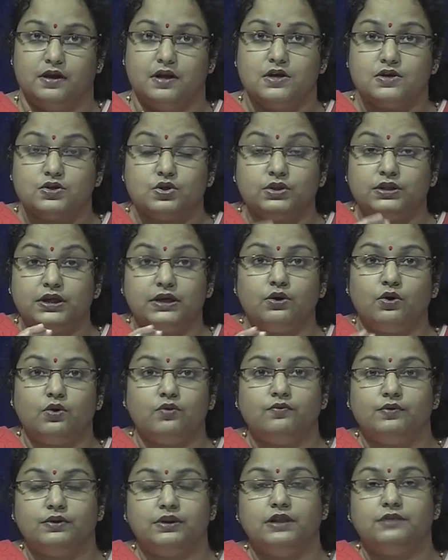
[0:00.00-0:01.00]
So,
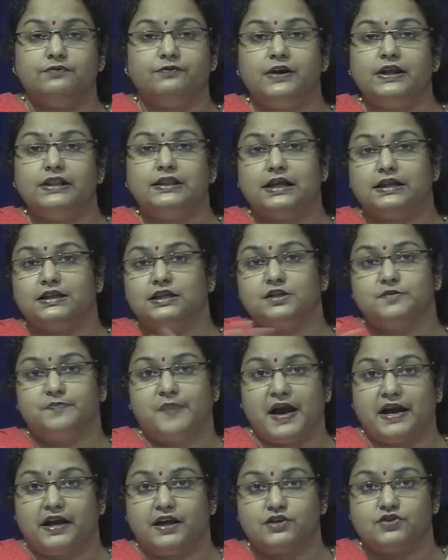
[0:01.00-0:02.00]
they feel that this
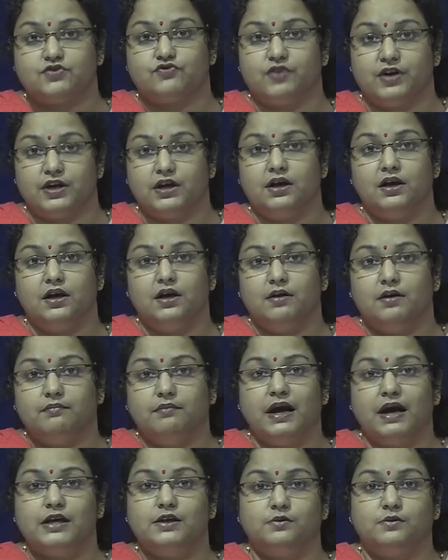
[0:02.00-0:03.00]
packaged drink
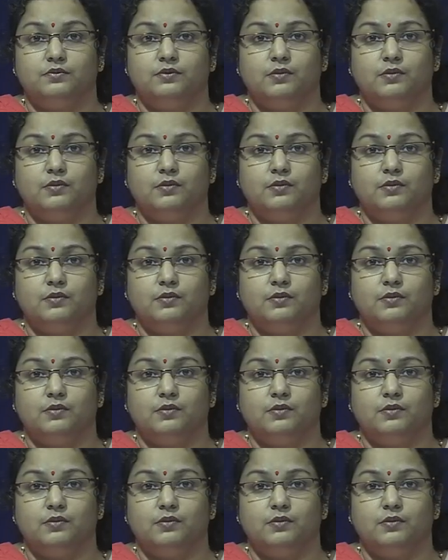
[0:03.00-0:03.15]
might